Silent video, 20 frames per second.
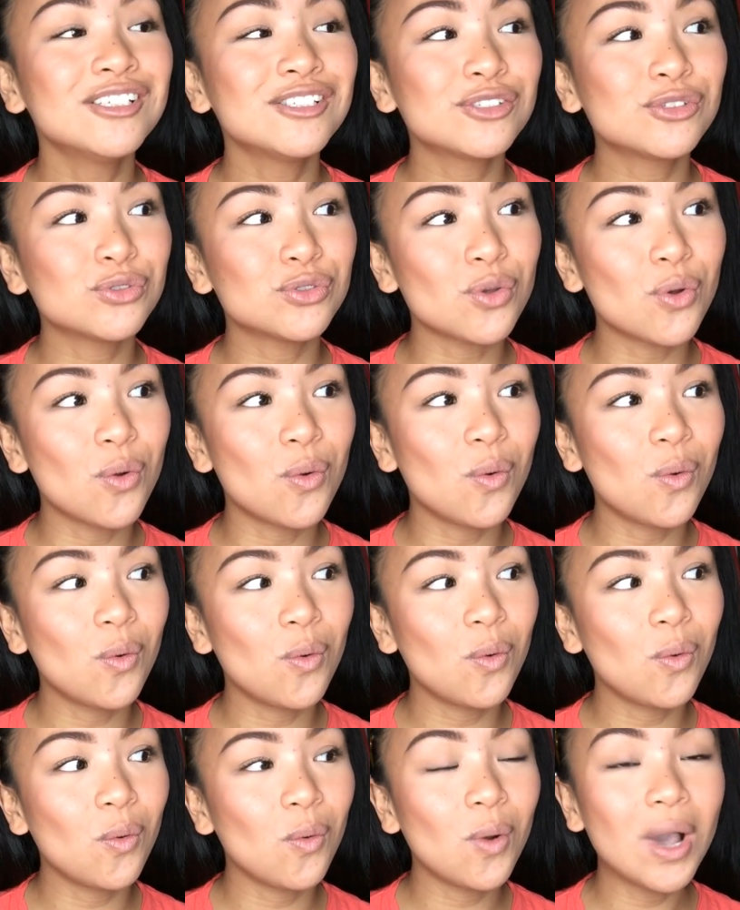
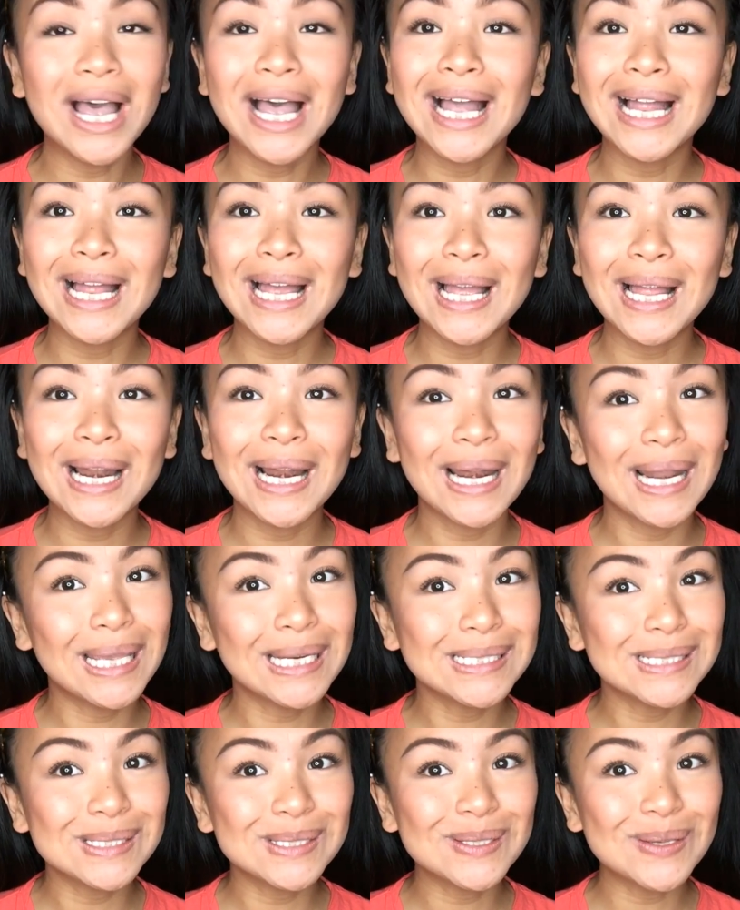So
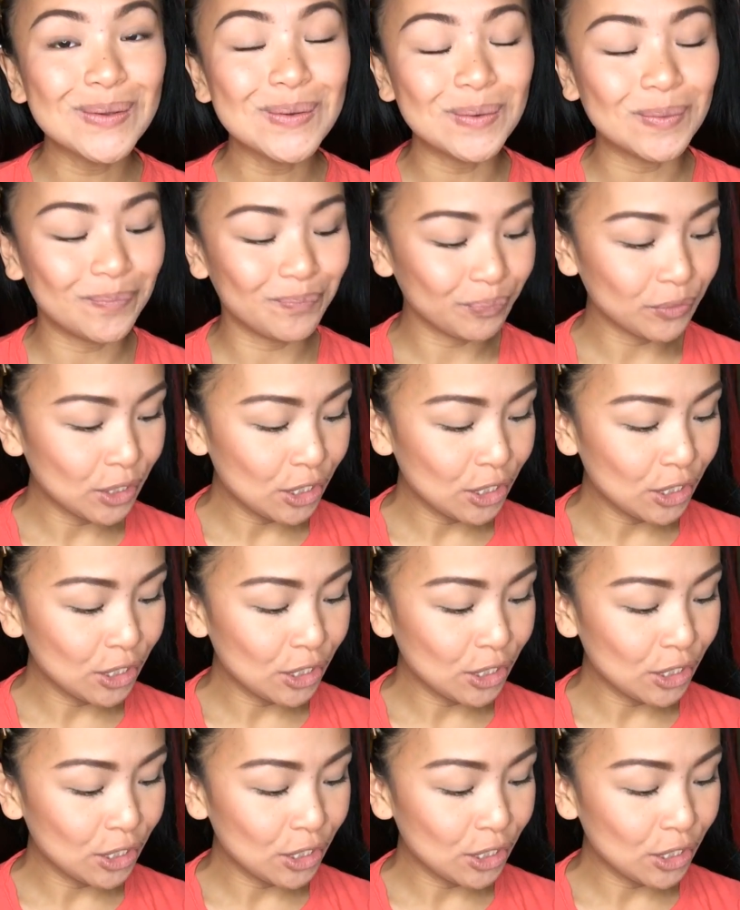let's go.